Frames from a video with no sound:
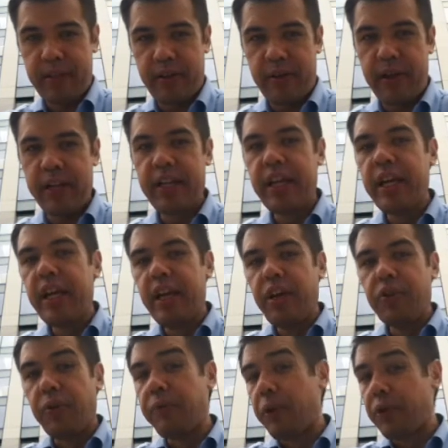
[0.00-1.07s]
All right.
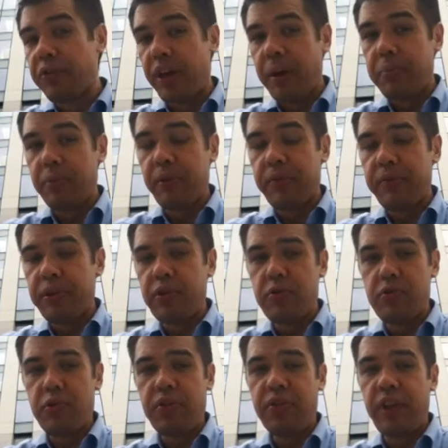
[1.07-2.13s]
So for example, if
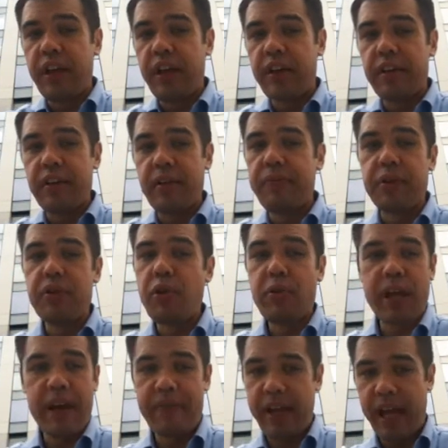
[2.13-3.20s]
you don't
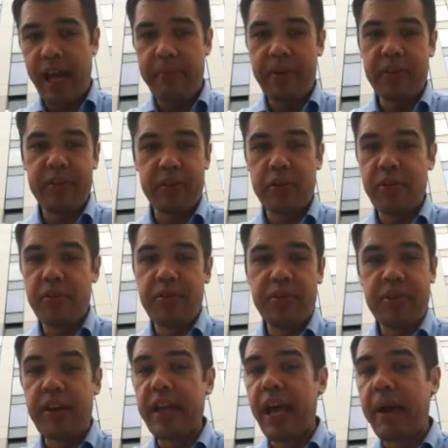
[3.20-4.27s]
have a habit, a good
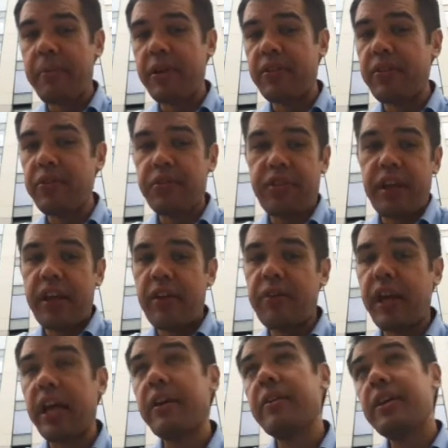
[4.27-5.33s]
study habit, you say,
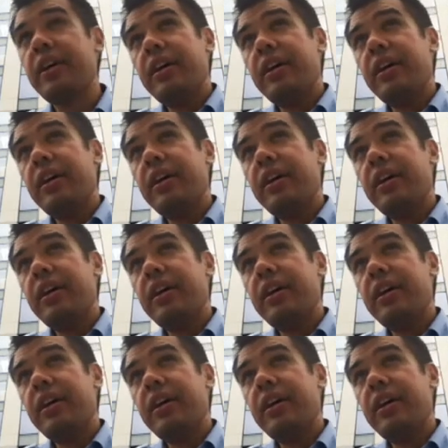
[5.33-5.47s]
okay,